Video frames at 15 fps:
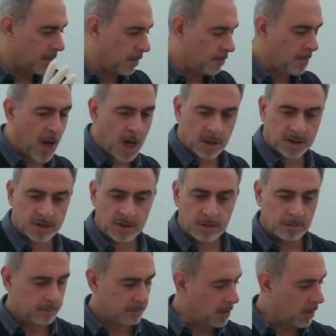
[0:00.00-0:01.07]
Mask,
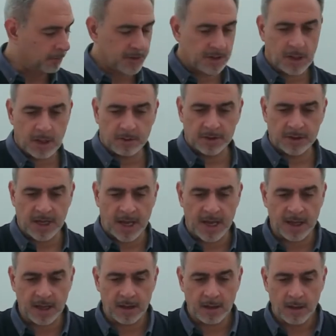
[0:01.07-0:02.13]
obviously I was
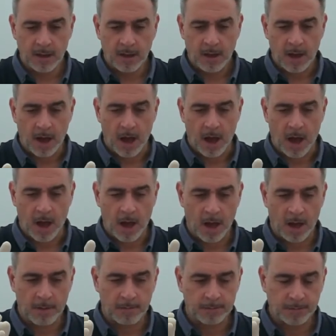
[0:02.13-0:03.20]
saying,
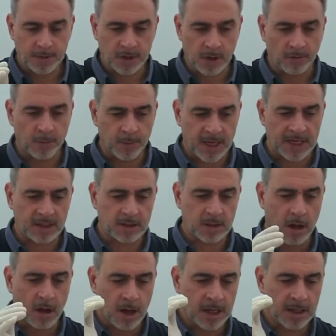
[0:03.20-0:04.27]
solvent-based
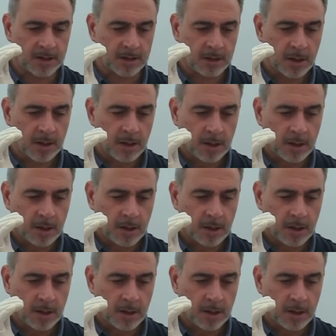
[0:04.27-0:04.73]
dyes,